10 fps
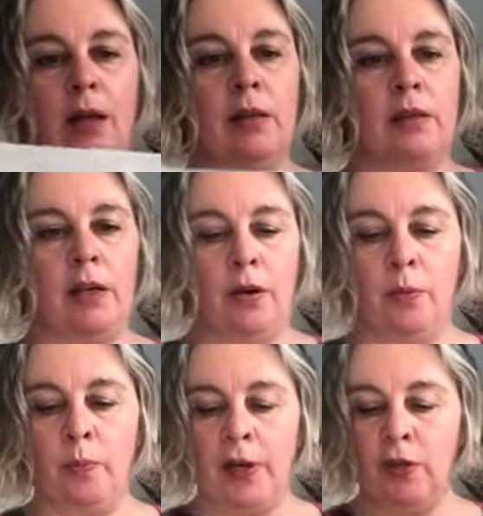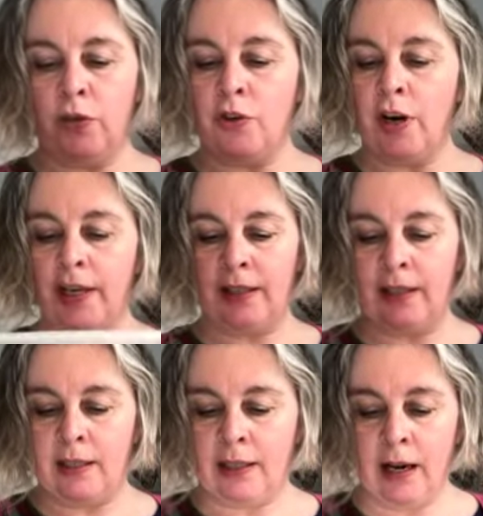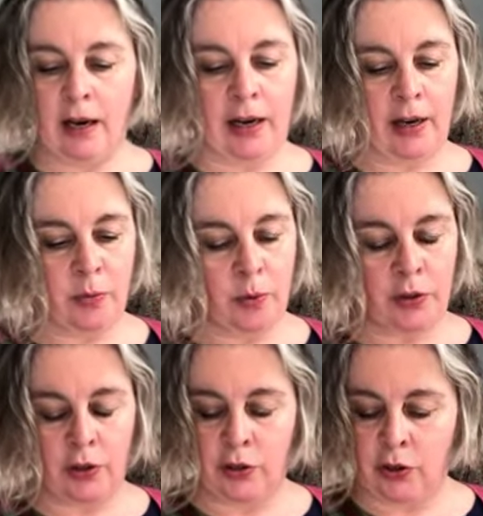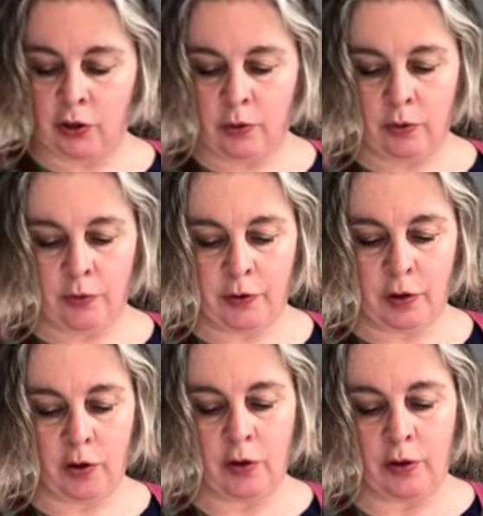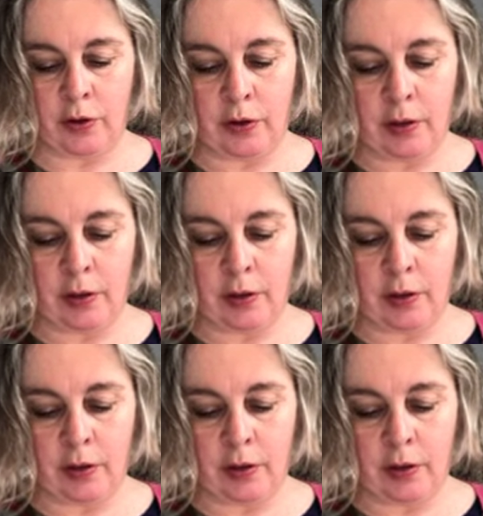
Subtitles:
So when you're trying to decide what to do for your